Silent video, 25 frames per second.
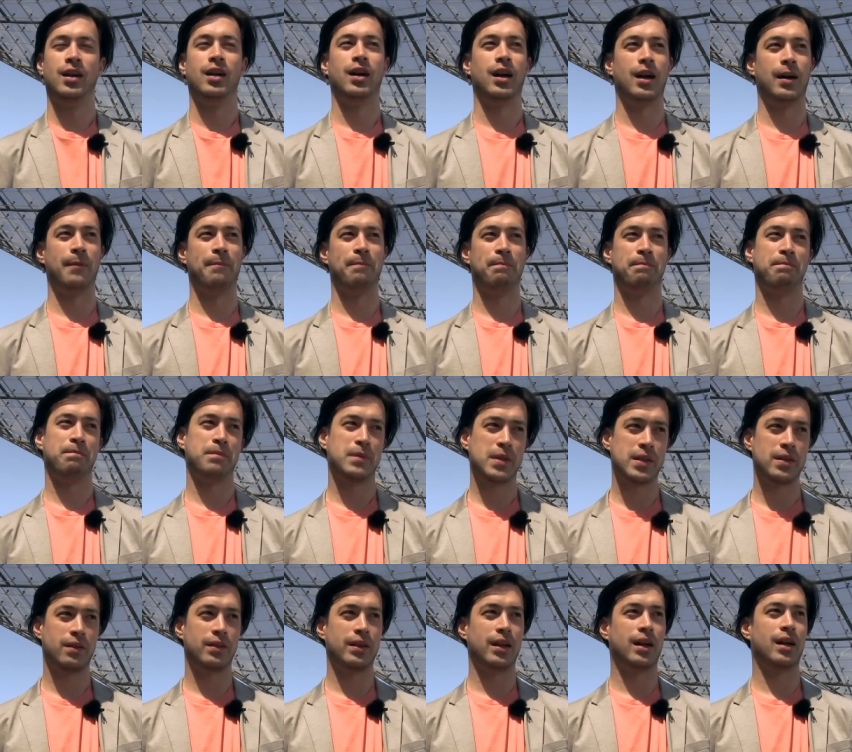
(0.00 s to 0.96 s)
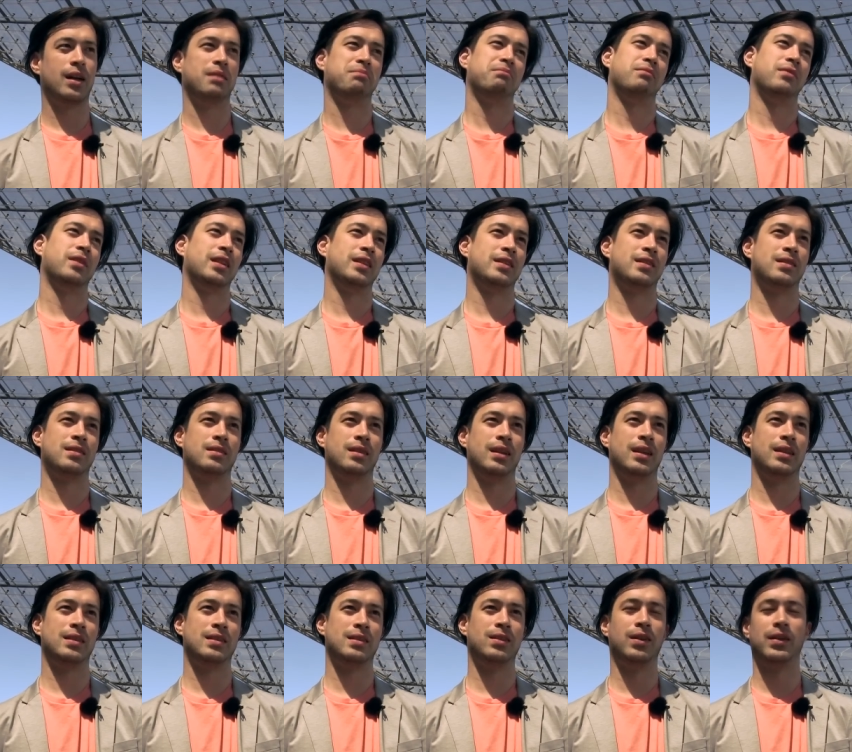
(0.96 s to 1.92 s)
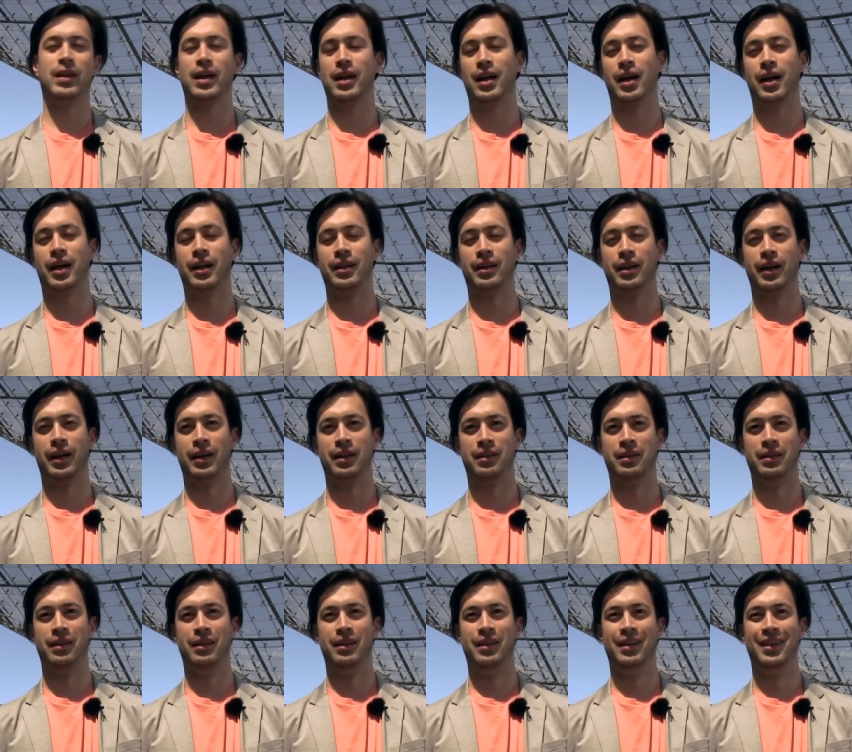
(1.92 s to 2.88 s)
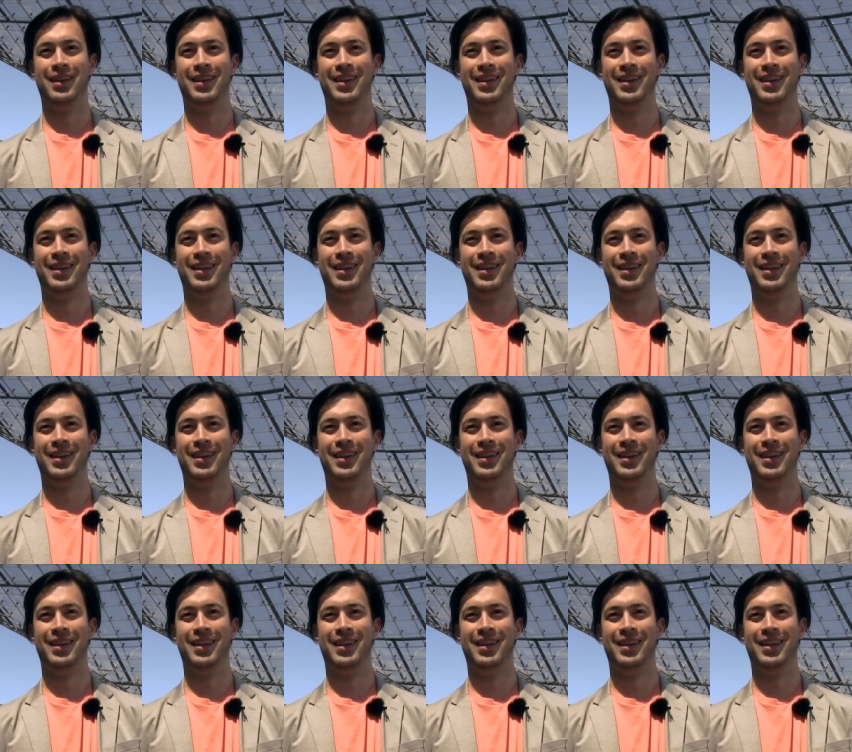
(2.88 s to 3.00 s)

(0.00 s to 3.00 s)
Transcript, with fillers: Um, so yeah, it's it's not that hard, and